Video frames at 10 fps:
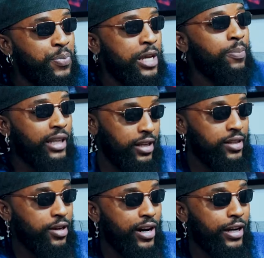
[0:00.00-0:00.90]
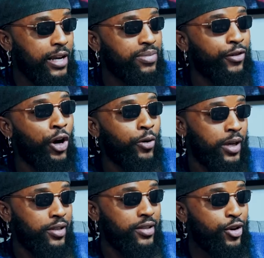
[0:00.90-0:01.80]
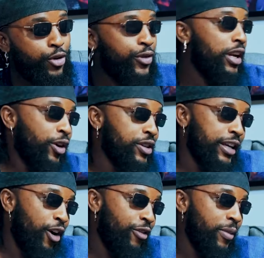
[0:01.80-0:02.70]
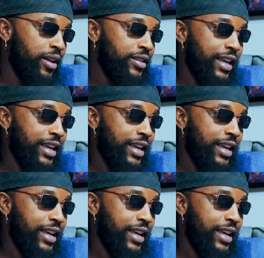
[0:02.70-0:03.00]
big place, all right, in terms of commerce for the Lagos State government.